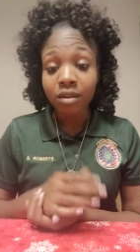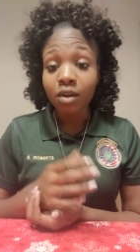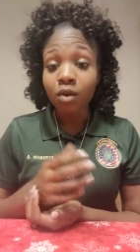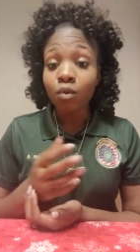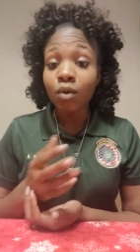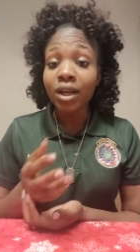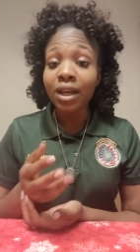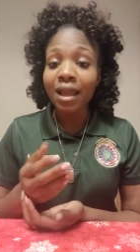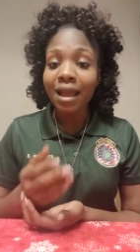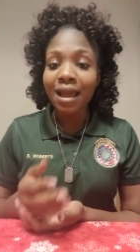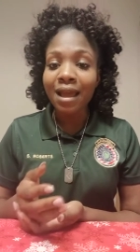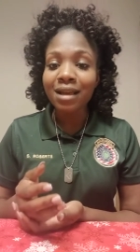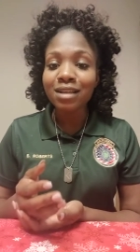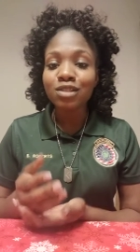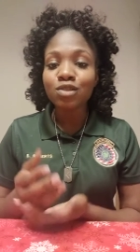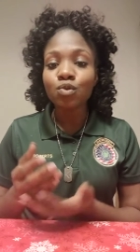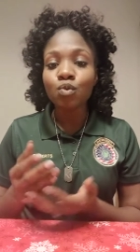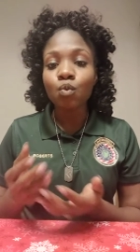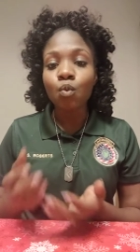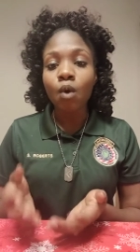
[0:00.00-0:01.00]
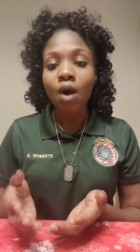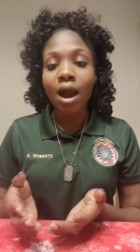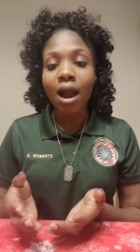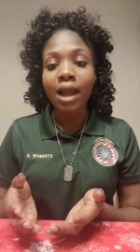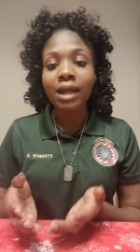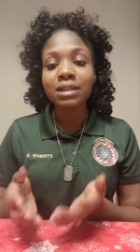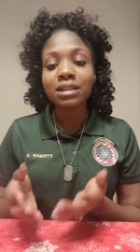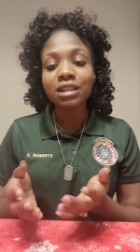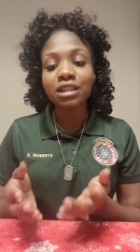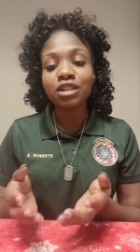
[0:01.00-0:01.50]
When asked
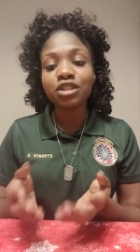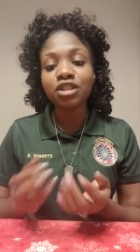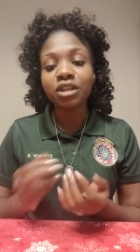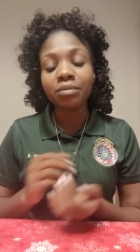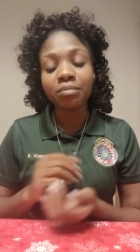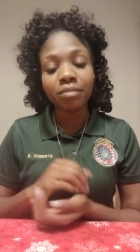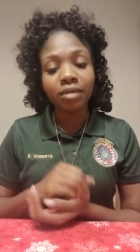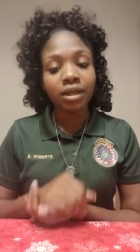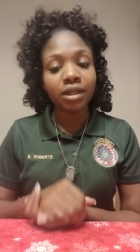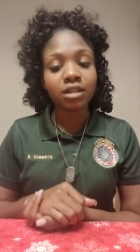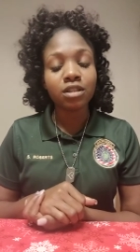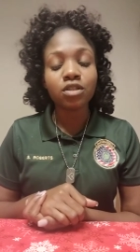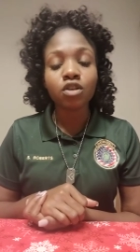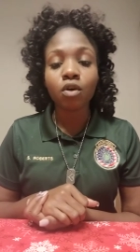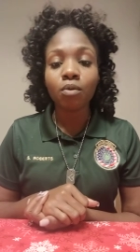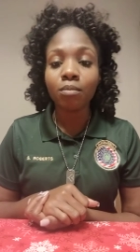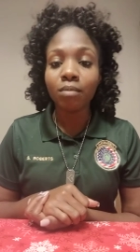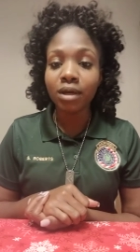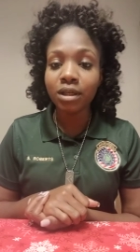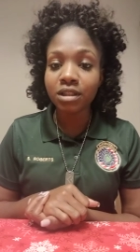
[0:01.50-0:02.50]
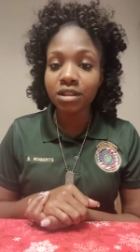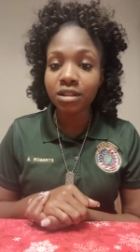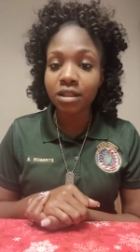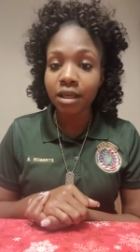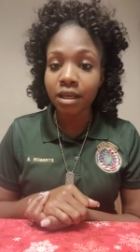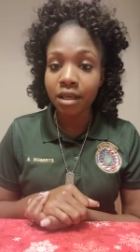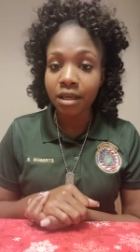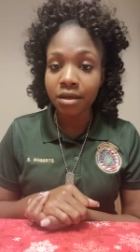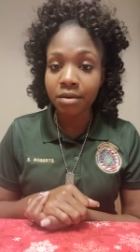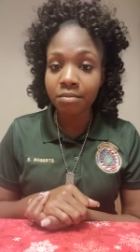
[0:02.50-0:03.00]
why teaching means so much to
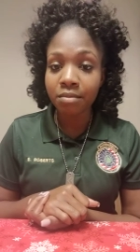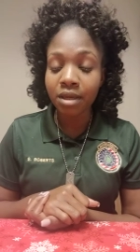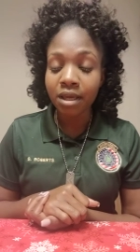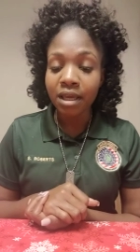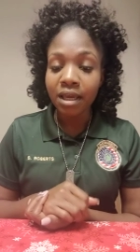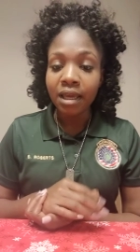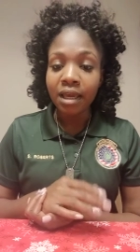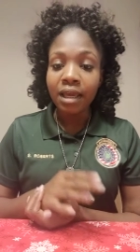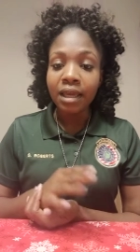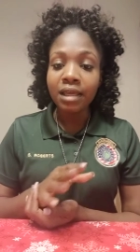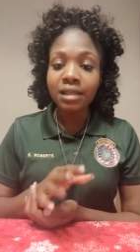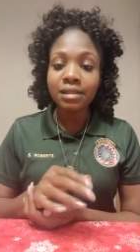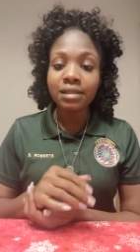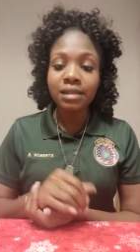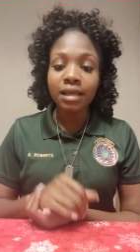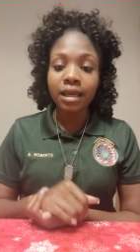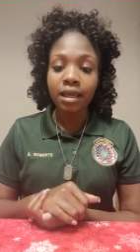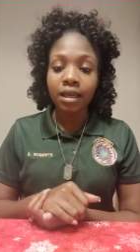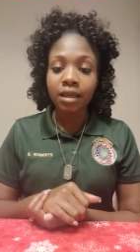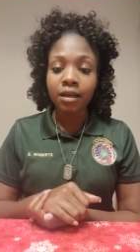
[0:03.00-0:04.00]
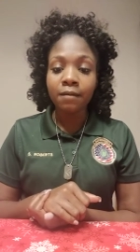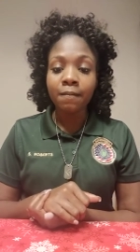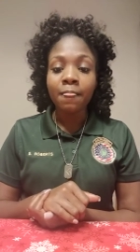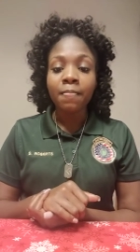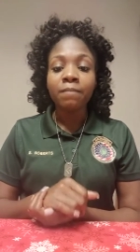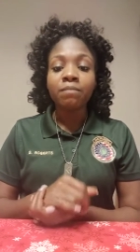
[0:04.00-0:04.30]
him, he said,